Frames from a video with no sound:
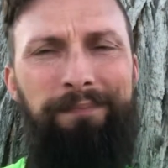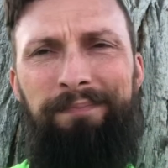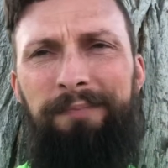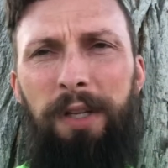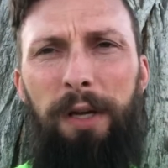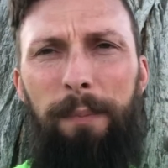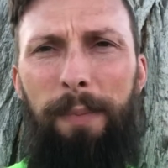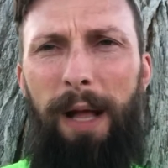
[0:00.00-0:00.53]

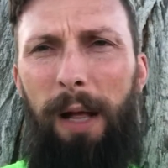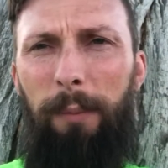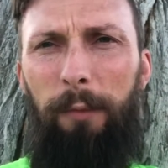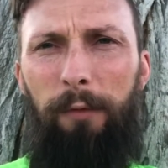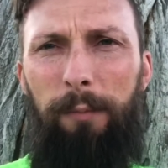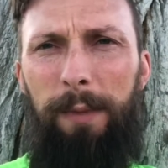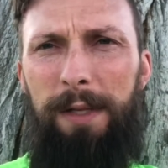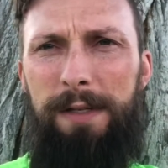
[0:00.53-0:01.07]
your bowel
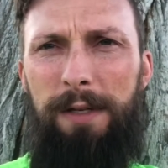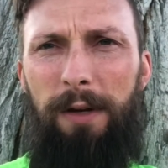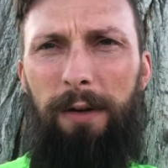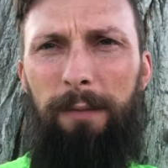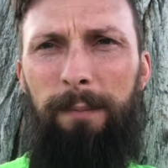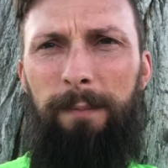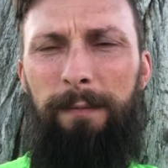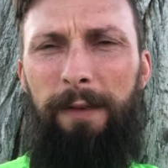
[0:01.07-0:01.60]
movements are
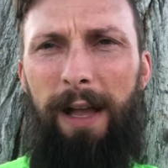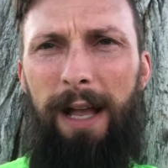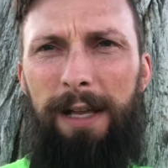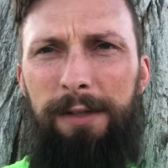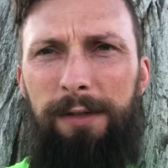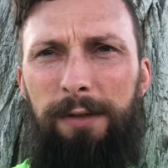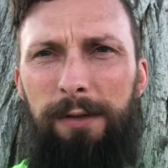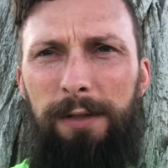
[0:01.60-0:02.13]

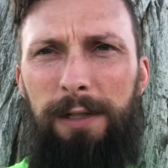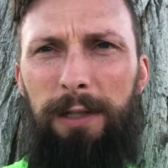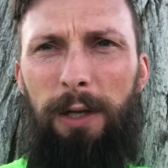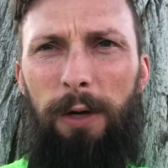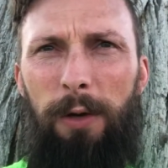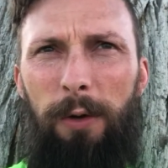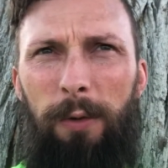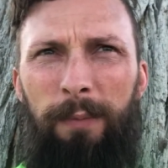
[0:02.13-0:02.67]
fast or
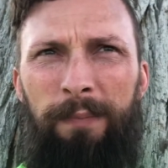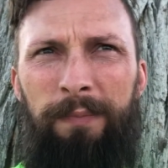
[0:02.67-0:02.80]
slow,